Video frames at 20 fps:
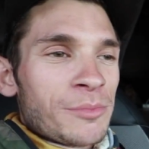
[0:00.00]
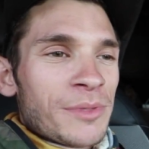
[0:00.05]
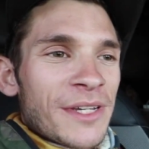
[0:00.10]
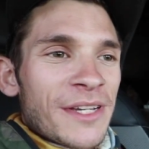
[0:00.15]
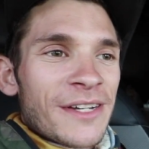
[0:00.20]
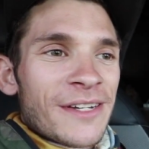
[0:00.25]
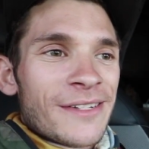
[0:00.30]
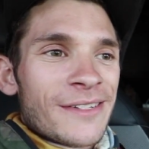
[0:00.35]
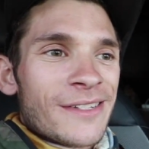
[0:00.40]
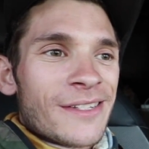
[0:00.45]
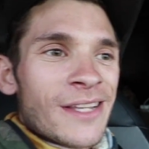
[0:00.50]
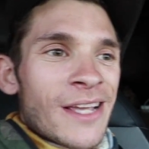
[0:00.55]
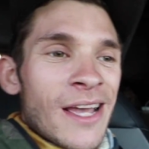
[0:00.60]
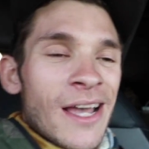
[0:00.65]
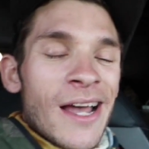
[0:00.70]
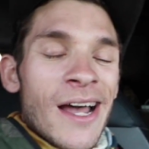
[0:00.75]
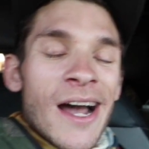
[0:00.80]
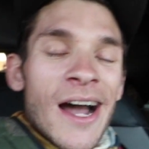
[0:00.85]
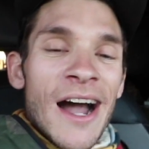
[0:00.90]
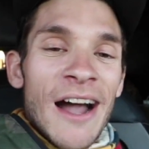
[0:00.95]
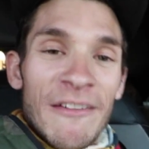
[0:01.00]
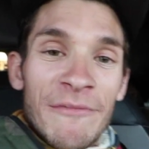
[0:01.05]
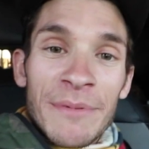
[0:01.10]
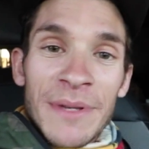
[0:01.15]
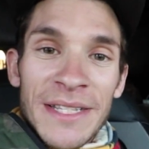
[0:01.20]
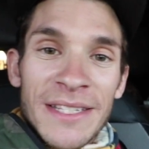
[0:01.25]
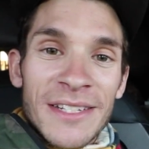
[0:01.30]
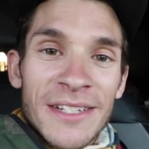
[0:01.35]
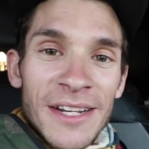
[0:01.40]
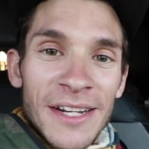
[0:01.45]
because I've
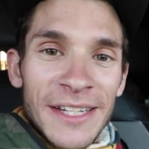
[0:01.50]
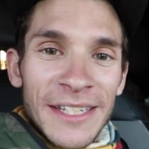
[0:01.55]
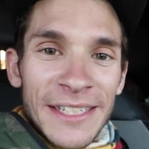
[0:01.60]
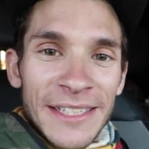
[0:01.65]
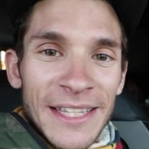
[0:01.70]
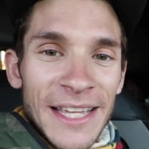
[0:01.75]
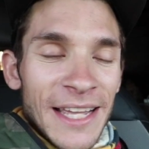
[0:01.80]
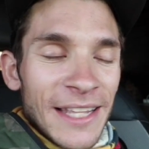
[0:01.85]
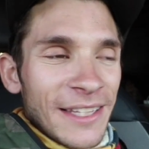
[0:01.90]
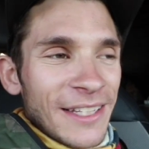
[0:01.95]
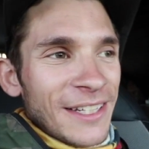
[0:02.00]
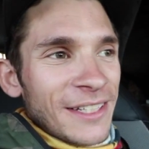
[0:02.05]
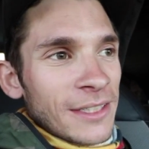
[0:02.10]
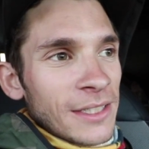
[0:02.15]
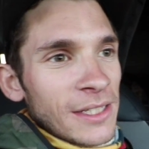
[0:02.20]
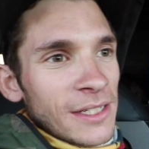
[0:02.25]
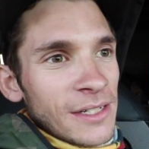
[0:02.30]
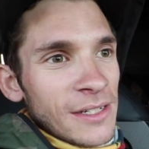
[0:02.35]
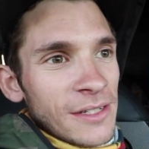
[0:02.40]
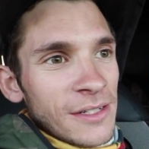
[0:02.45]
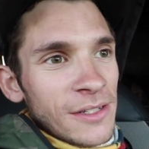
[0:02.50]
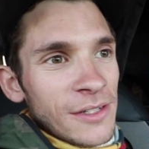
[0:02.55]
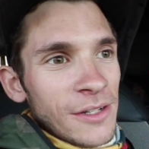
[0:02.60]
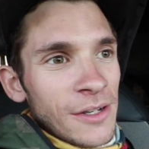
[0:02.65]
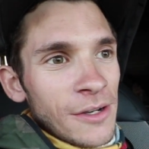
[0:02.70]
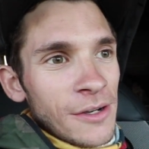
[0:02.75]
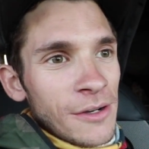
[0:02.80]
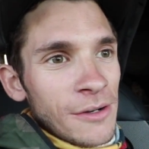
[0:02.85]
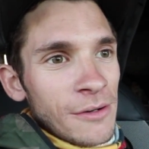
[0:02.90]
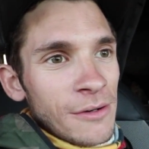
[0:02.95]
been sucking at that lately.
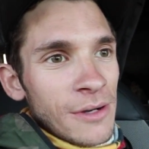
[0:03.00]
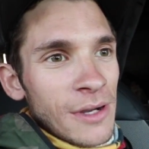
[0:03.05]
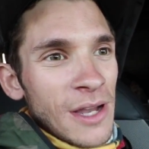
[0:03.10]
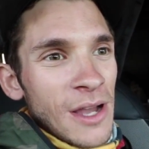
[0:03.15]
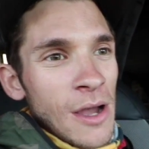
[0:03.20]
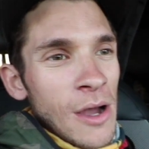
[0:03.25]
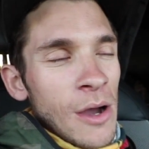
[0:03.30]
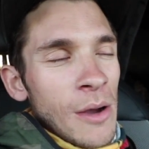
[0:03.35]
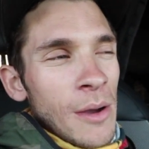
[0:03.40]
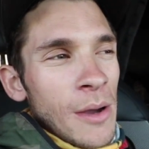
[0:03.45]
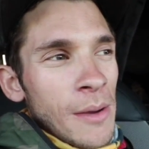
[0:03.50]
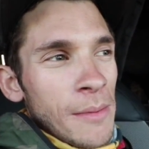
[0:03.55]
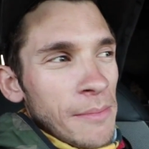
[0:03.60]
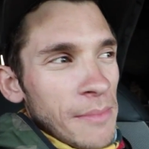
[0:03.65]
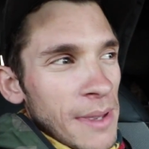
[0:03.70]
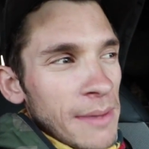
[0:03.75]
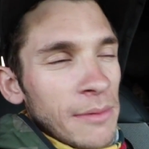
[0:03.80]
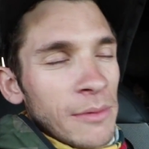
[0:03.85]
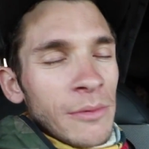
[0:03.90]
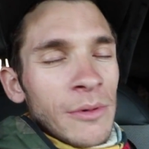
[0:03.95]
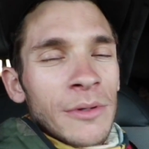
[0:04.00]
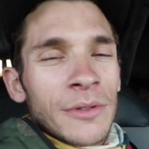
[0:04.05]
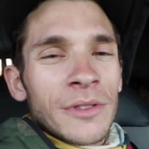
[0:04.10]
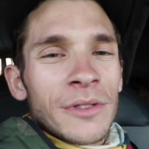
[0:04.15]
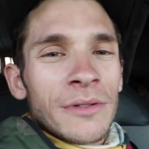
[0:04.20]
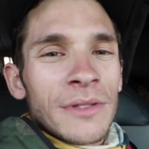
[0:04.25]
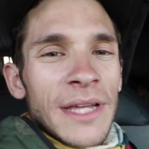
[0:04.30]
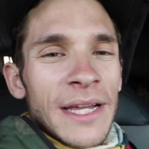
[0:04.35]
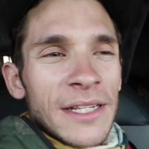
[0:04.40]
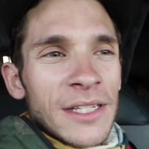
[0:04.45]
So maybe we'll
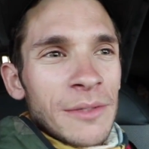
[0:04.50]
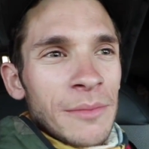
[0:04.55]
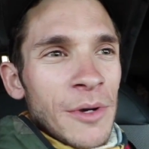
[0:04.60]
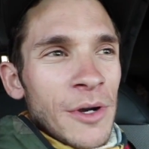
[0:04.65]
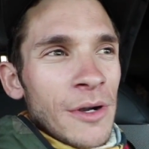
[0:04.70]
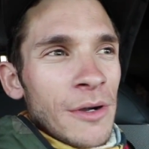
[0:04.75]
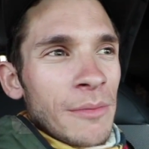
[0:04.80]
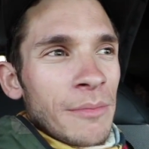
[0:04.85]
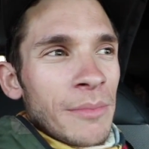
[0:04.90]
do that tomorrow.